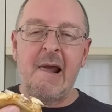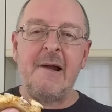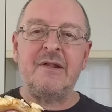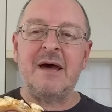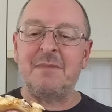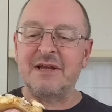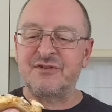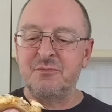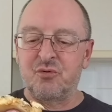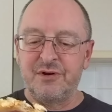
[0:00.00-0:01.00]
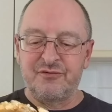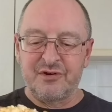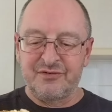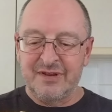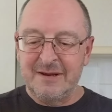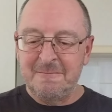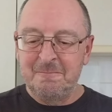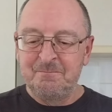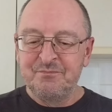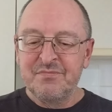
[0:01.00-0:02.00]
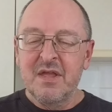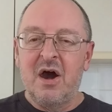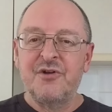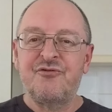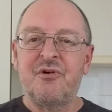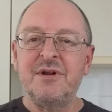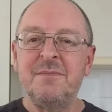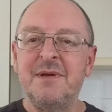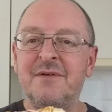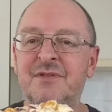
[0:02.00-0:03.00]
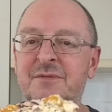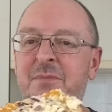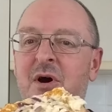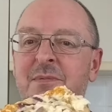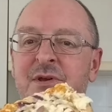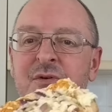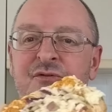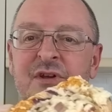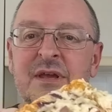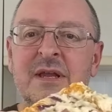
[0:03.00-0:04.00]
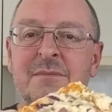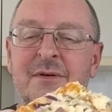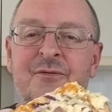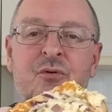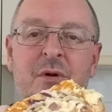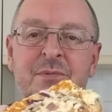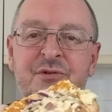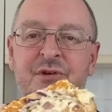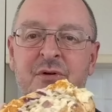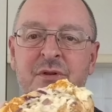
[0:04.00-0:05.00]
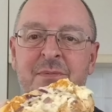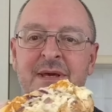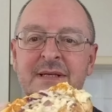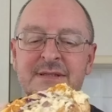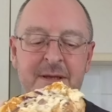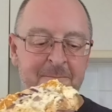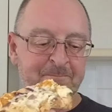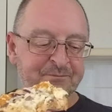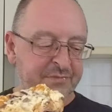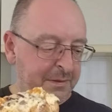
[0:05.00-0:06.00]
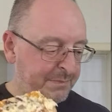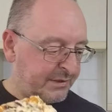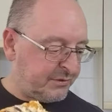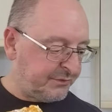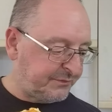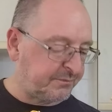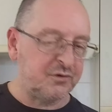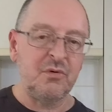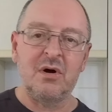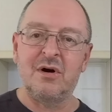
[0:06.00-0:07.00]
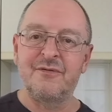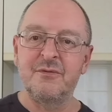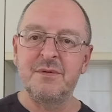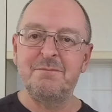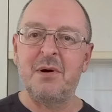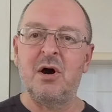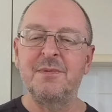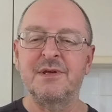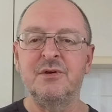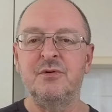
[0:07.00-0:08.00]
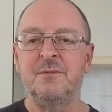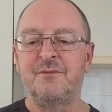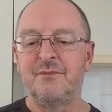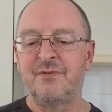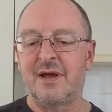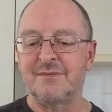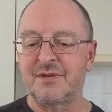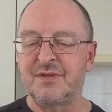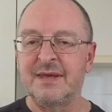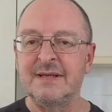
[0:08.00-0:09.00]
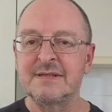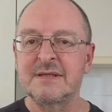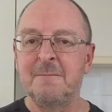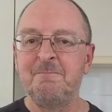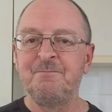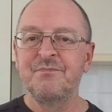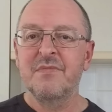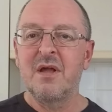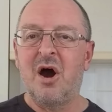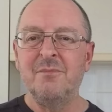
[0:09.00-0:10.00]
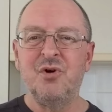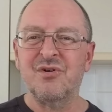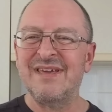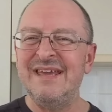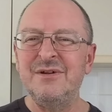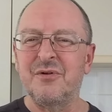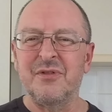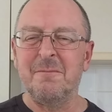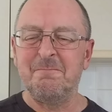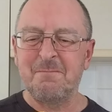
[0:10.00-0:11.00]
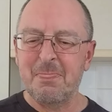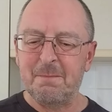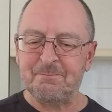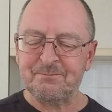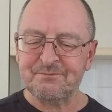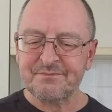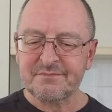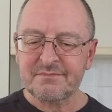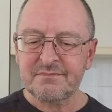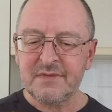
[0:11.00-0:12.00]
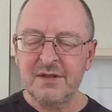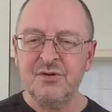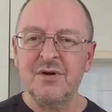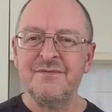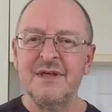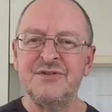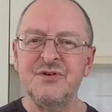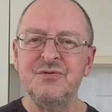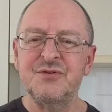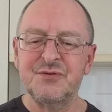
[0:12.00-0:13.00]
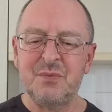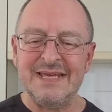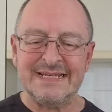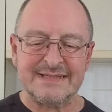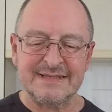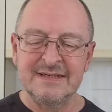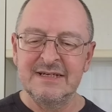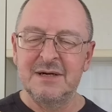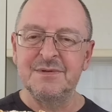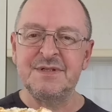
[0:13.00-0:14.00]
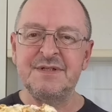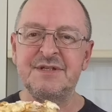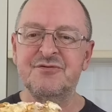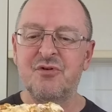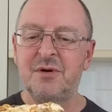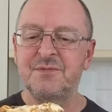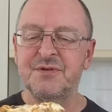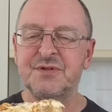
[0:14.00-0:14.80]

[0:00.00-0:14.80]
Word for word: that makes it more interesting. I tried a bit of this barbecue chicken before I put it on the pizza because quite often with barbecue flavour things, I'm not keen on them. Not if they're too sweet. Well, this is described